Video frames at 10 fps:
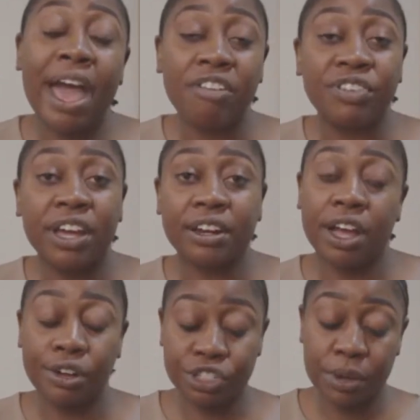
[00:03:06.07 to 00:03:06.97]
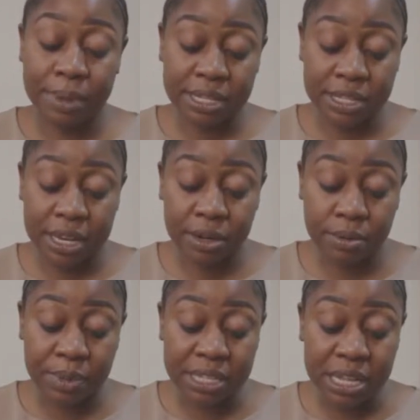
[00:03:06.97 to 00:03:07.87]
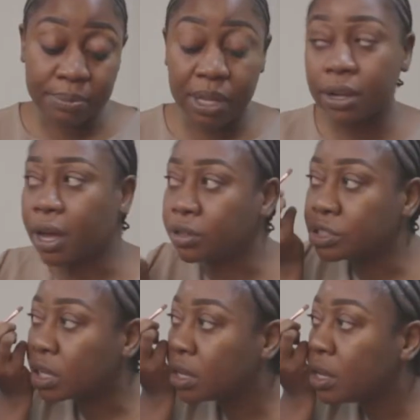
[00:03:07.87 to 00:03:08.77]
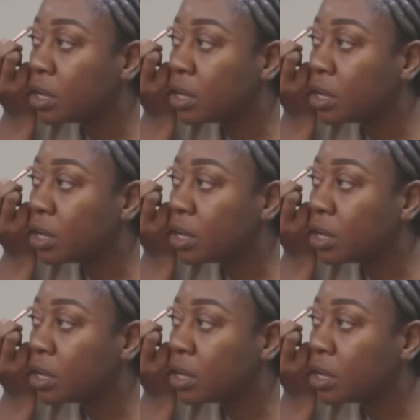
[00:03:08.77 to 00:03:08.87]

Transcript: African culture, my Zambian culture.